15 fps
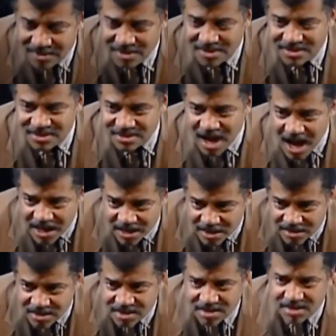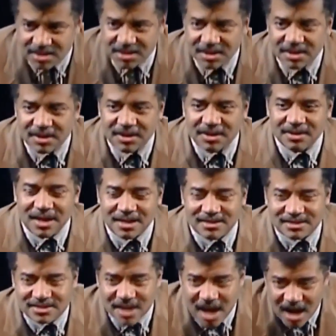the science
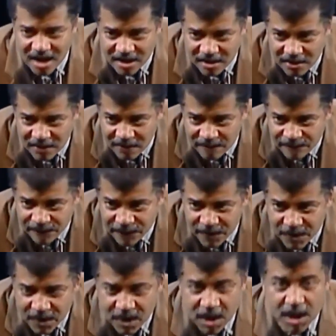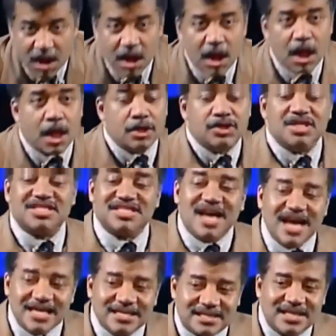that's done, the
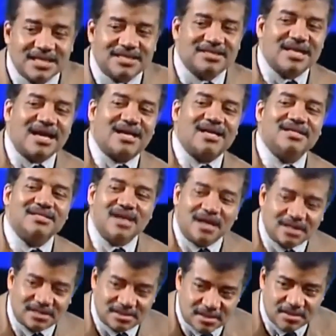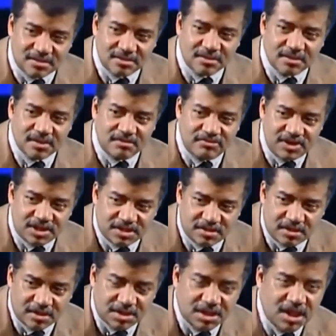scientist that conducts the
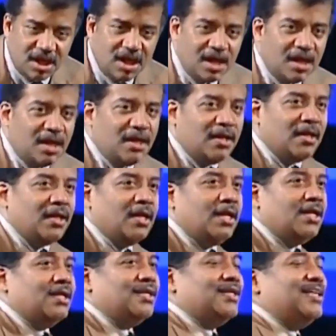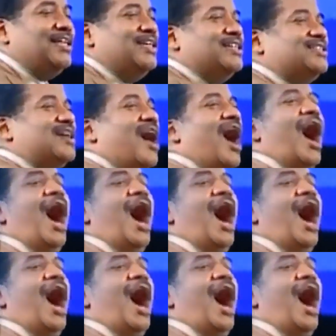research, is